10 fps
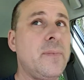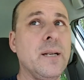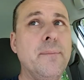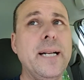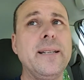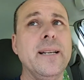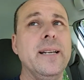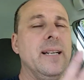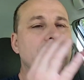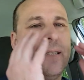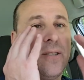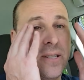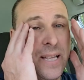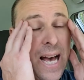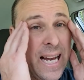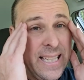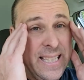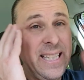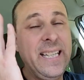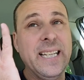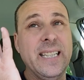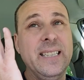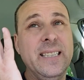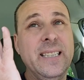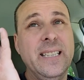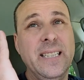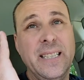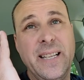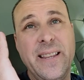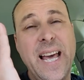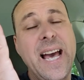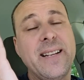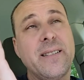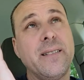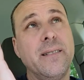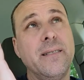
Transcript: But just the idea that